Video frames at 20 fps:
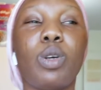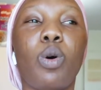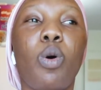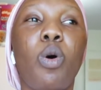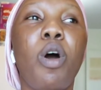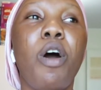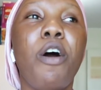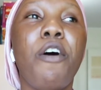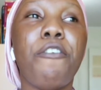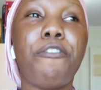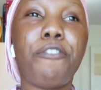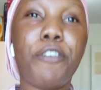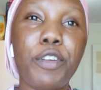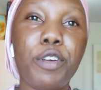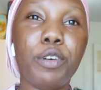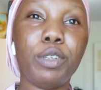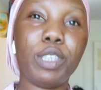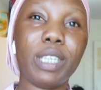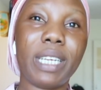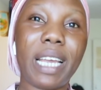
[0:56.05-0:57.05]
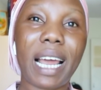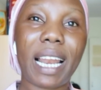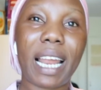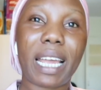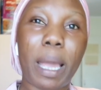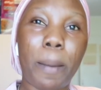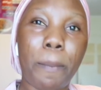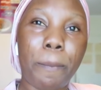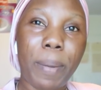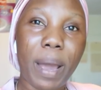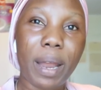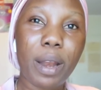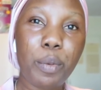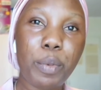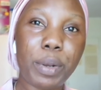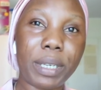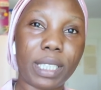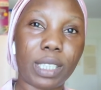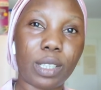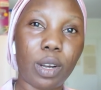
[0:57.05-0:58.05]
So for you to get like a better
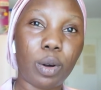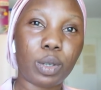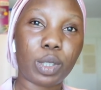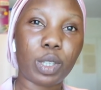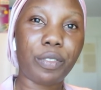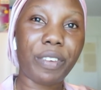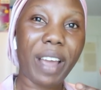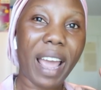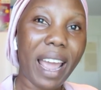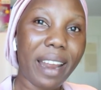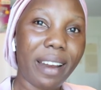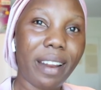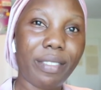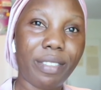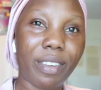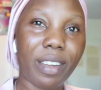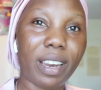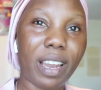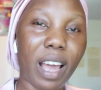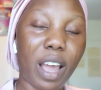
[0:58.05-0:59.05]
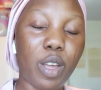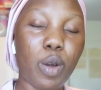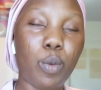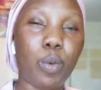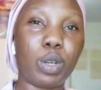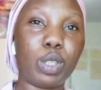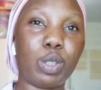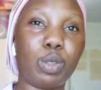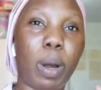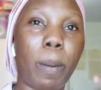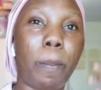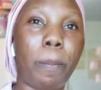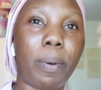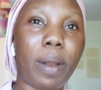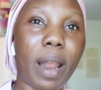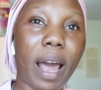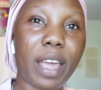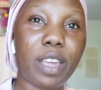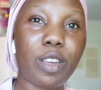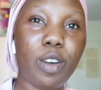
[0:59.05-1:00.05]
result of anything that you want to
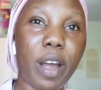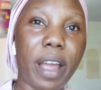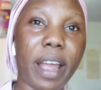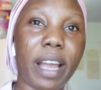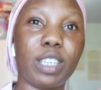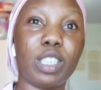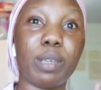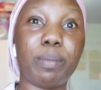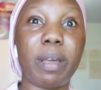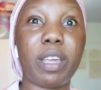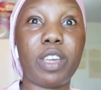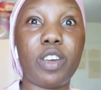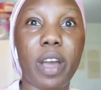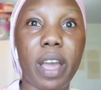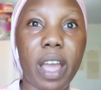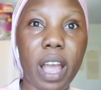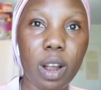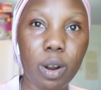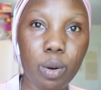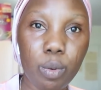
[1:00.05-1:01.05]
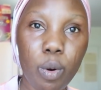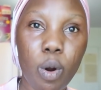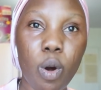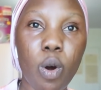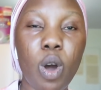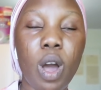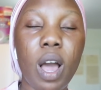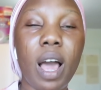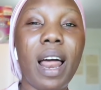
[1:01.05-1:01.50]
apply in your hair to make your hair grow,